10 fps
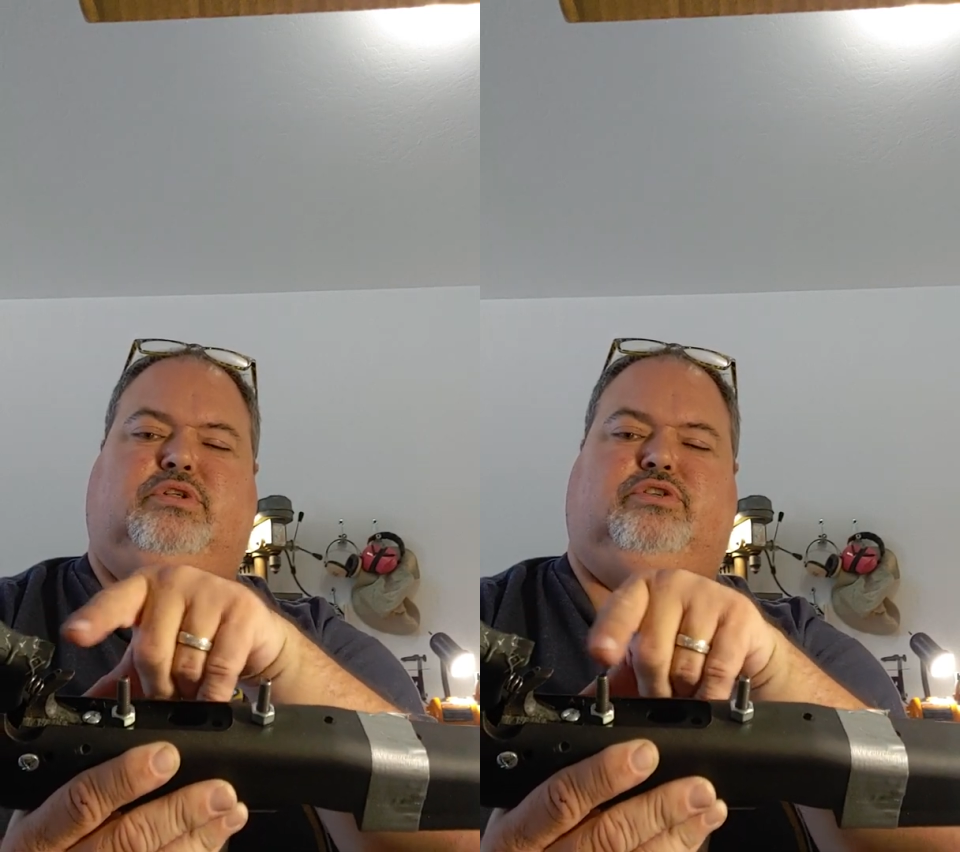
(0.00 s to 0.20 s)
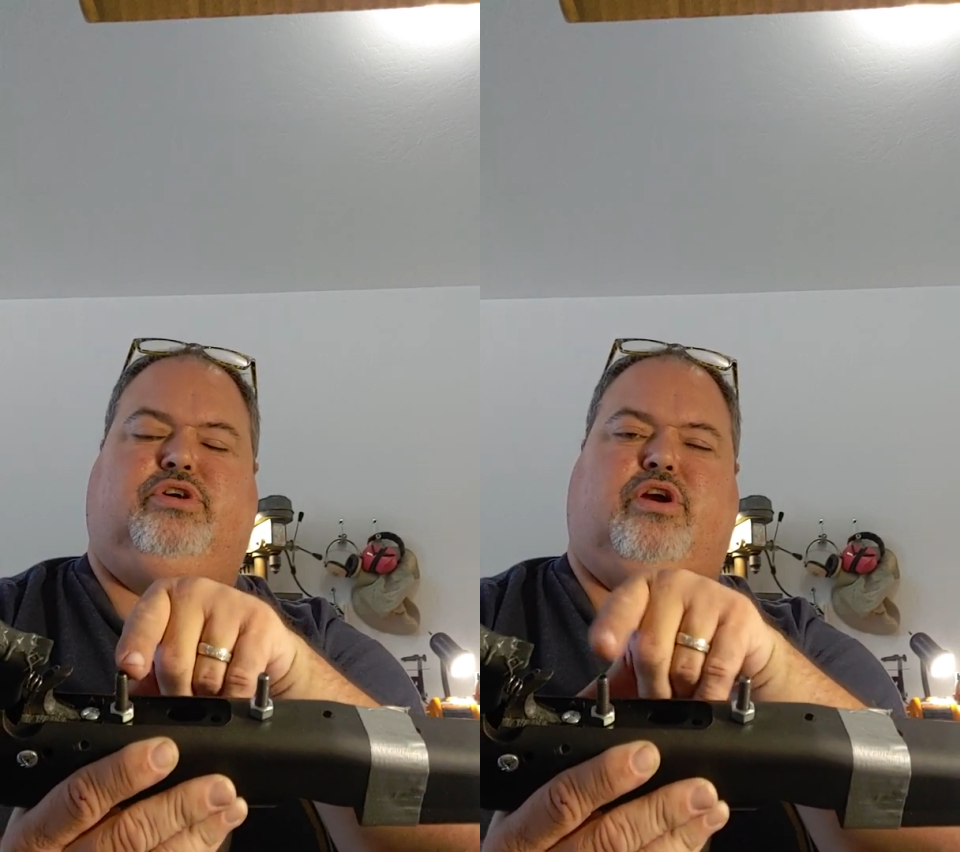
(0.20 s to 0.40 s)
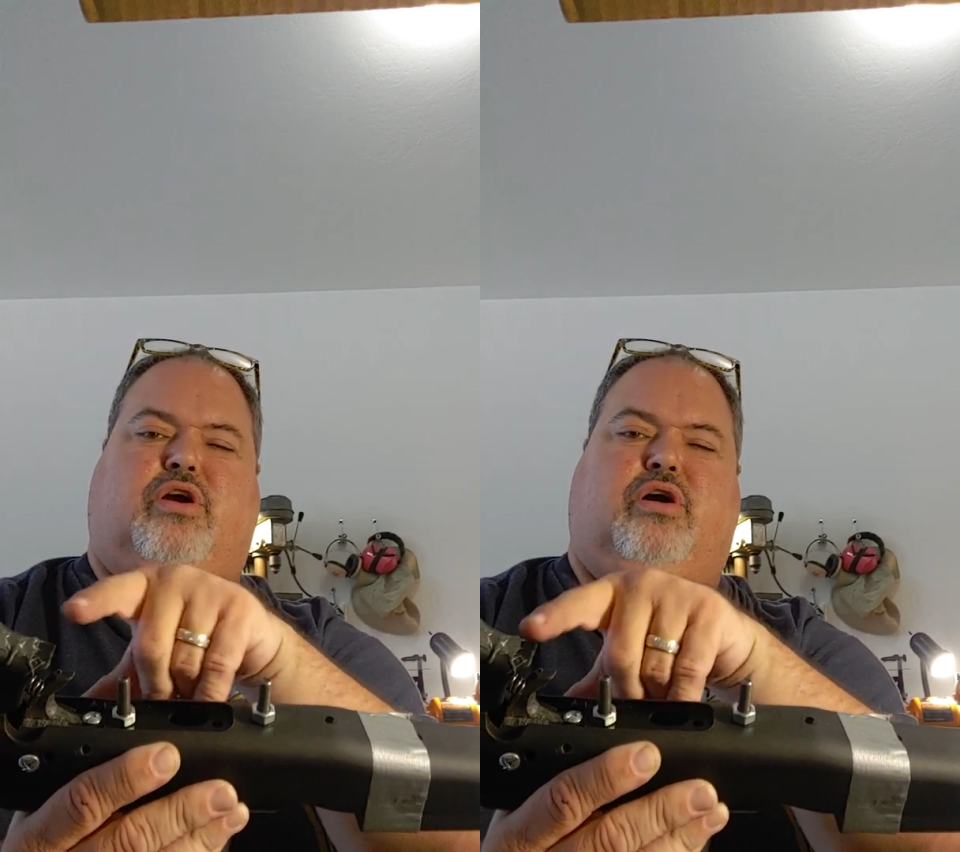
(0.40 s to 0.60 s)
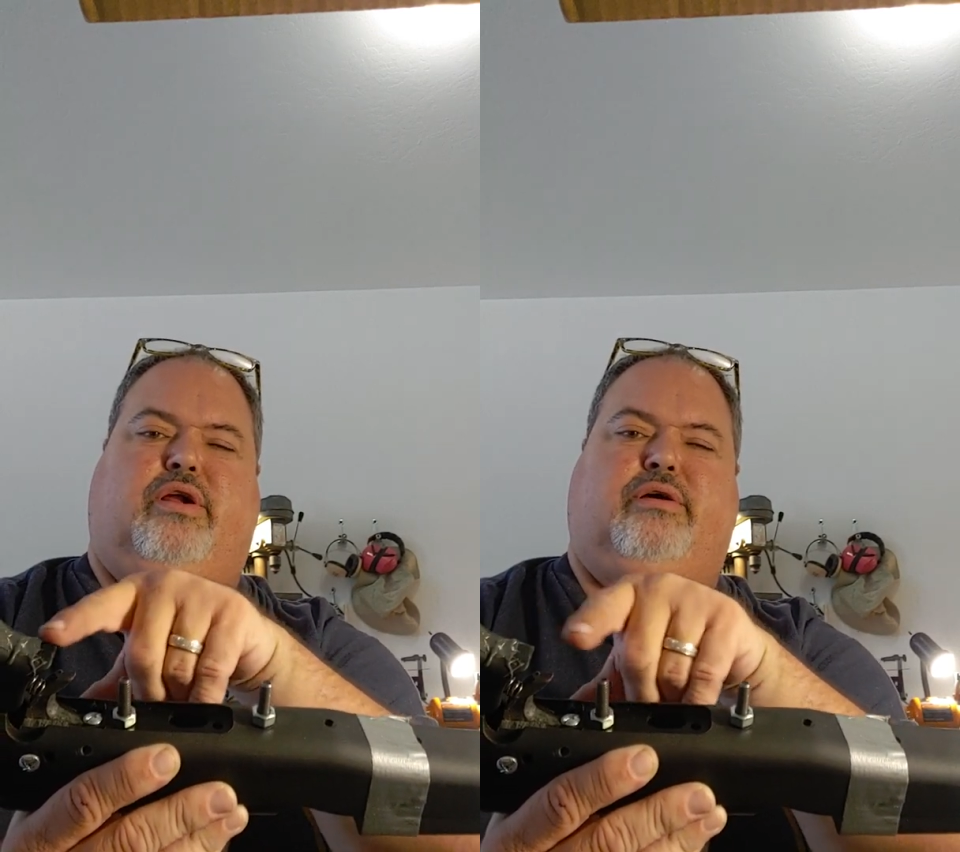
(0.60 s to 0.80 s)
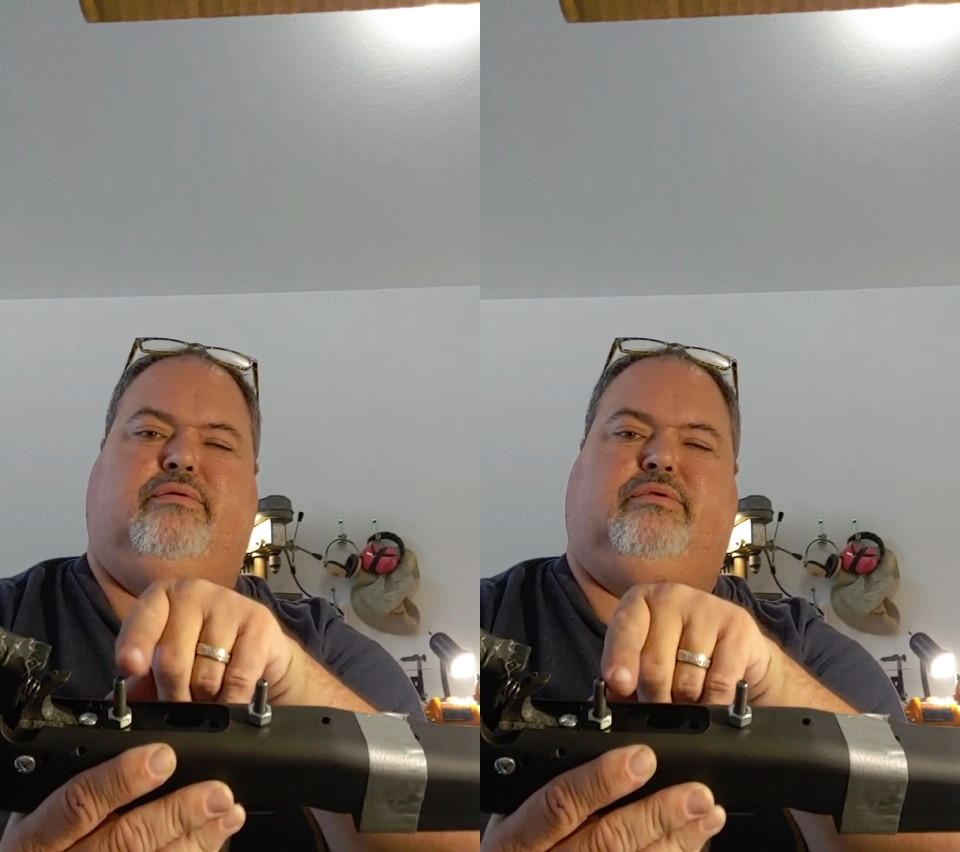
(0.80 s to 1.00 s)
trigger guard
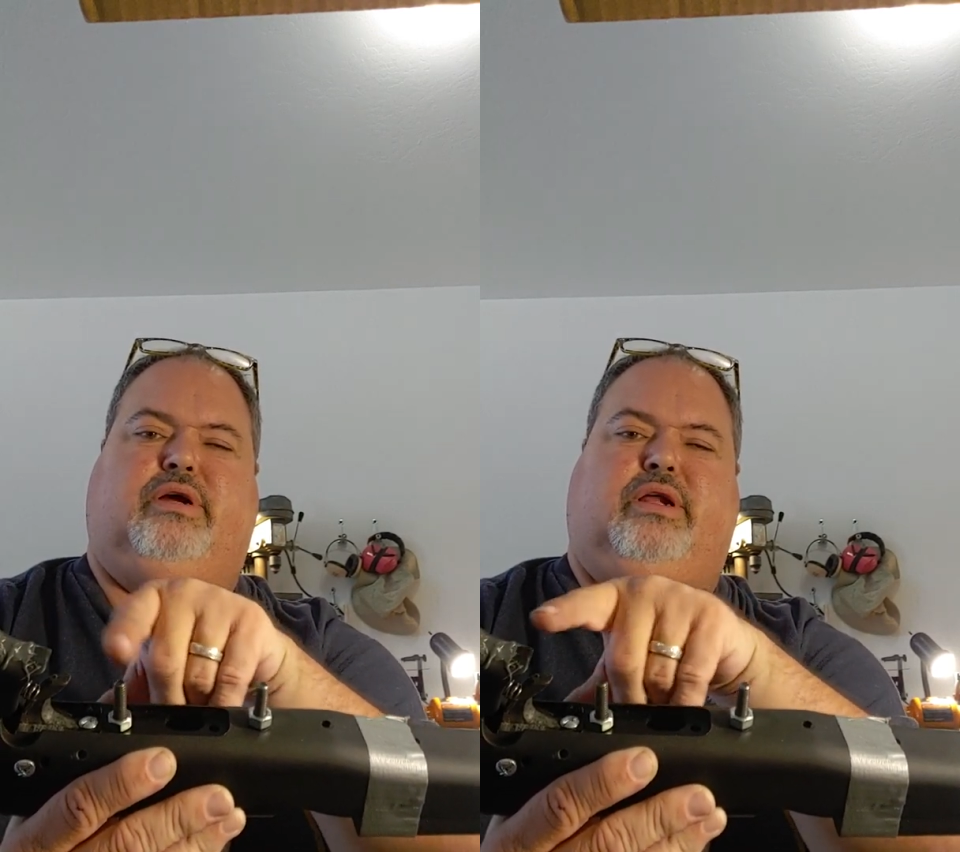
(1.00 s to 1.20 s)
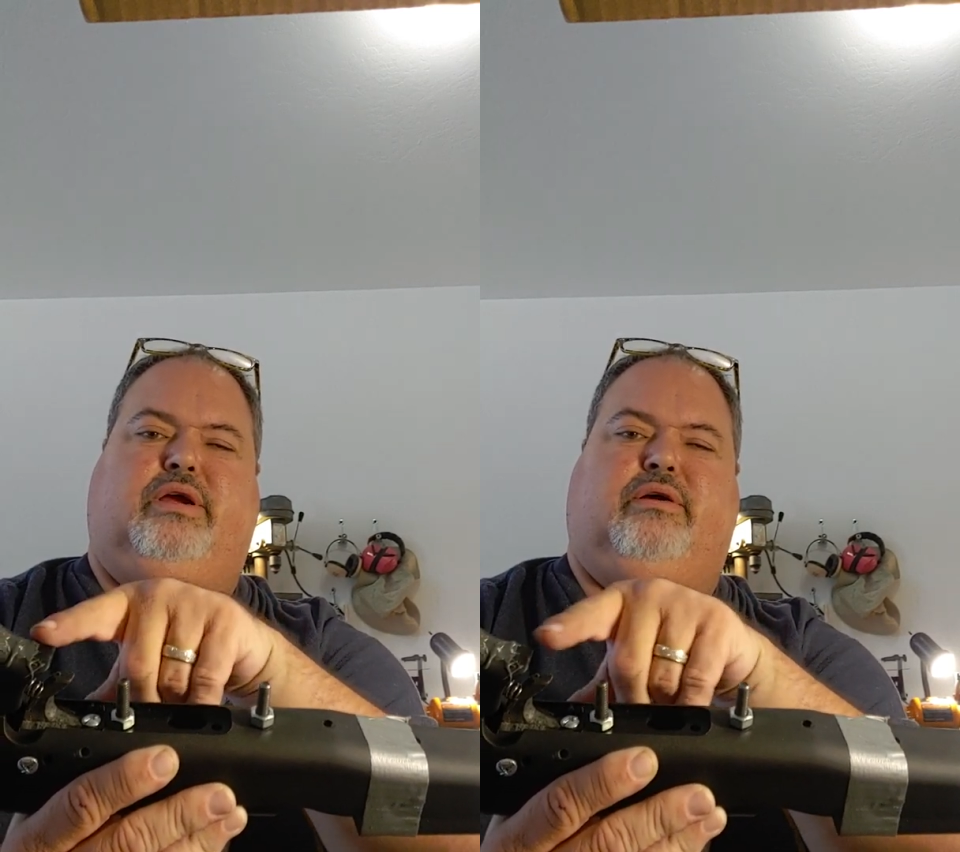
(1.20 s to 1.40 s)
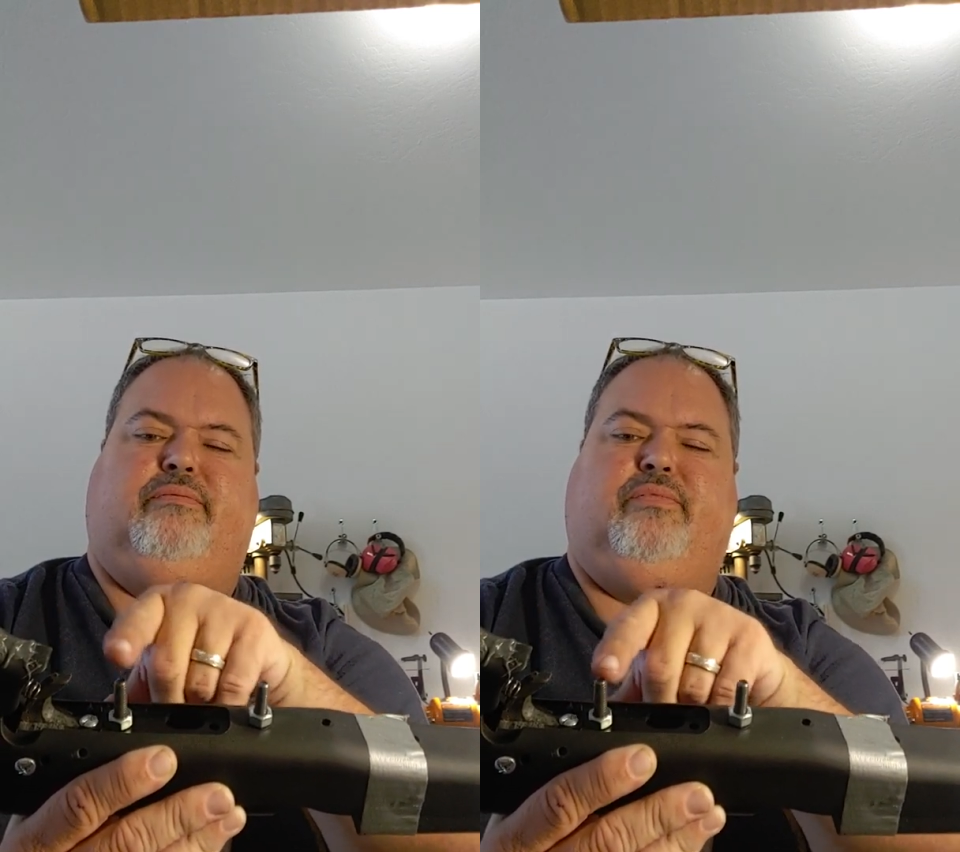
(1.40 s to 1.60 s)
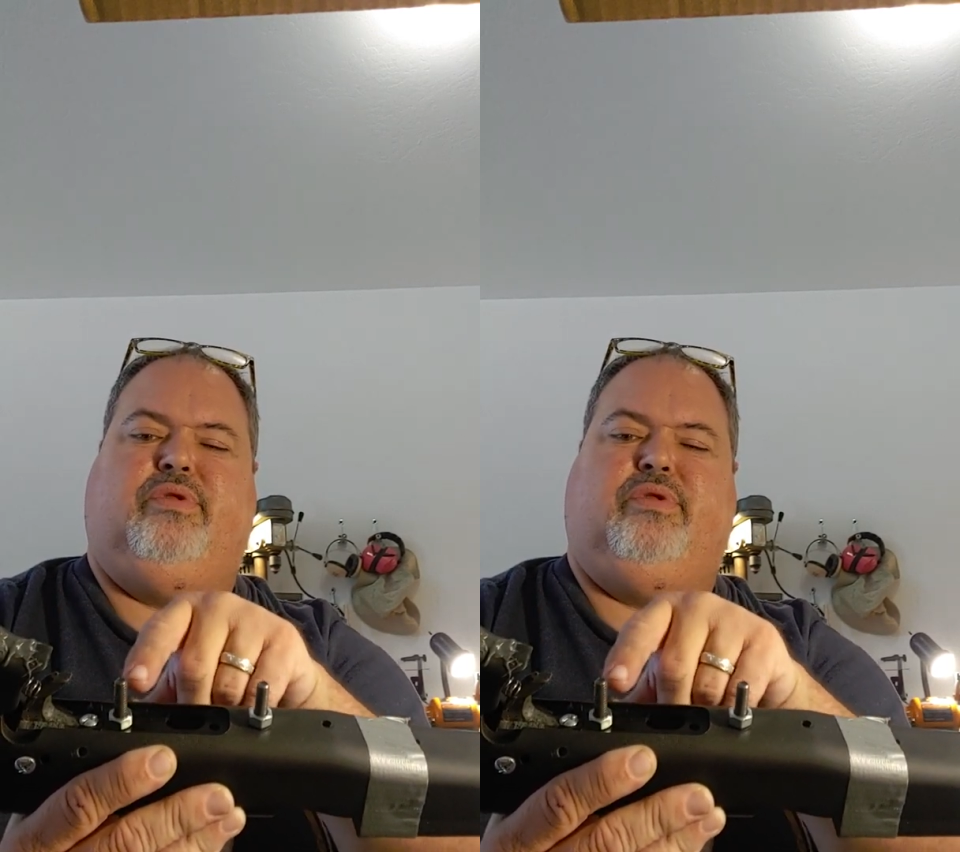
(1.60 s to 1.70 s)
right here.